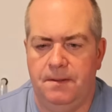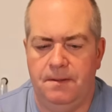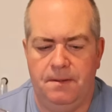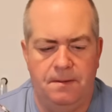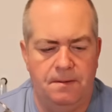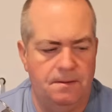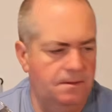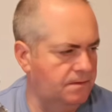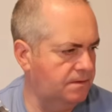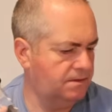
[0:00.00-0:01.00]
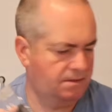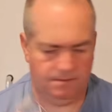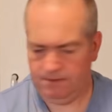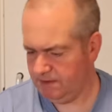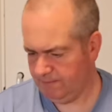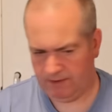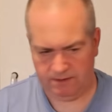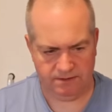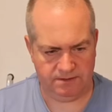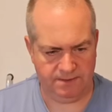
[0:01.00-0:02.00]
Yeah, interesting. Where's the
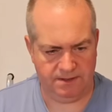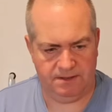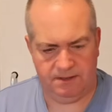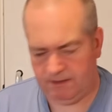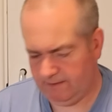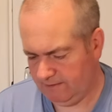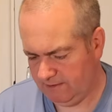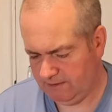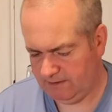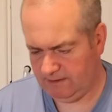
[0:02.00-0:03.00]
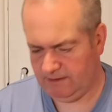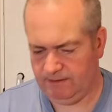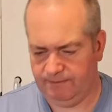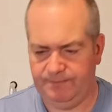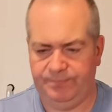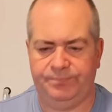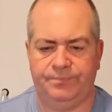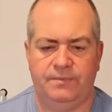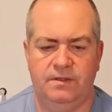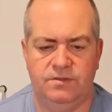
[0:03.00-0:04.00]
box? A minute, let's have a look. Oh, hang on.
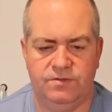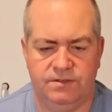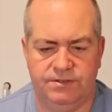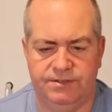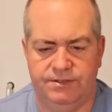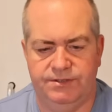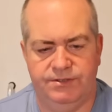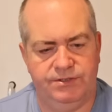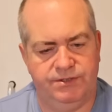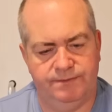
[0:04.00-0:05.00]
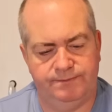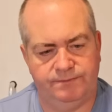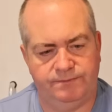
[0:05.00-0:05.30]
Instructions.